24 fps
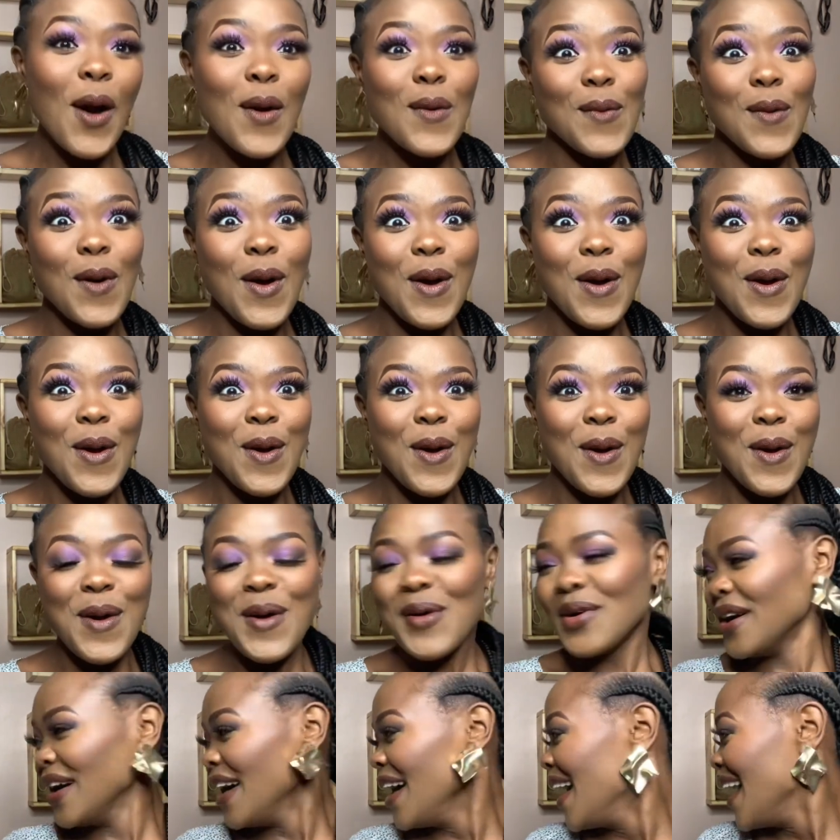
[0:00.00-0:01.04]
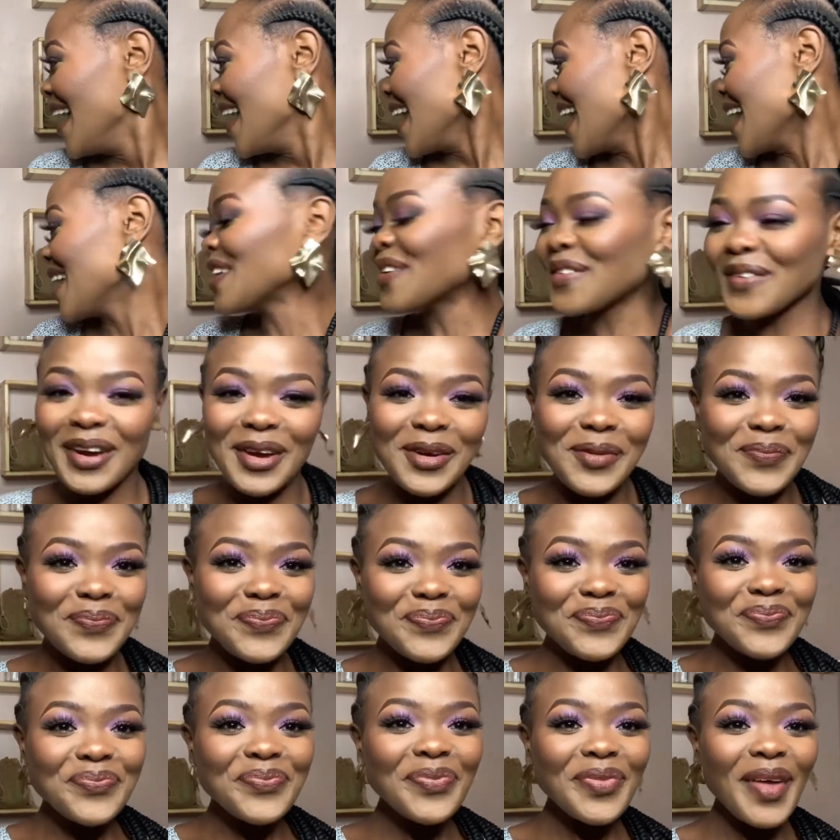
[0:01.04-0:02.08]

Woo! Anyway,